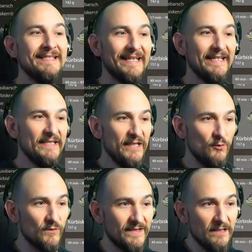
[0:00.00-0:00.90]
Also the
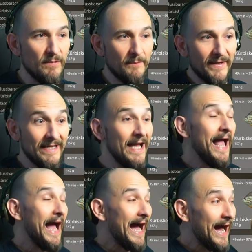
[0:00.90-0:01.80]
rudd, they're
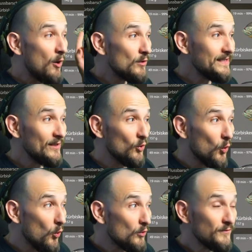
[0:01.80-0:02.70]
definitely worth it.
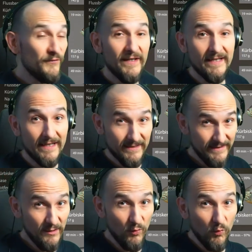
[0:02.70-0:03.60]
So
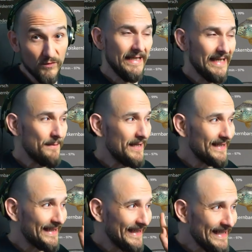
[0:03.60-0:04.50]
you can
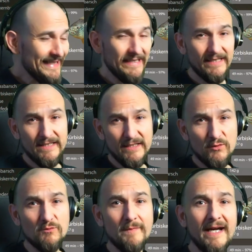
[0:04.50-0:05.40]
really do well with
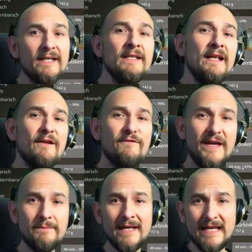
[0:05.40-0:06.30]
this if
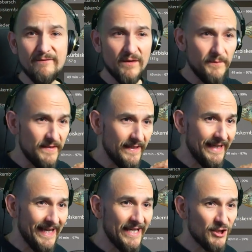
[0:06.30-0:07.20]
you're just trying to make a
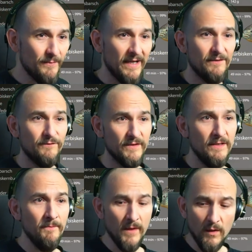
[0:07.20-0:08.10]
bit of cash.
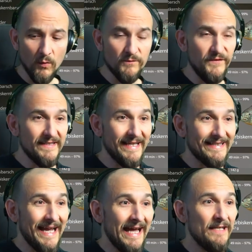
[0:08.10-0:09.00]
And like I
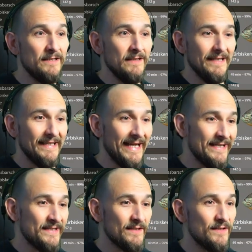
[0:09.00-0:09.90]
said, all
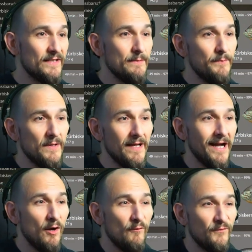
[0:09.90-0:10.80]
super simple
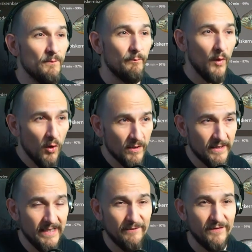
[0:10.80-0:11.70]
on bark
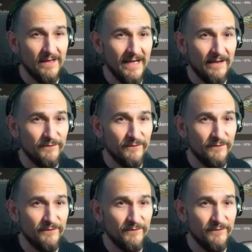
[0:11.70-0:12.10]
beetle larvae.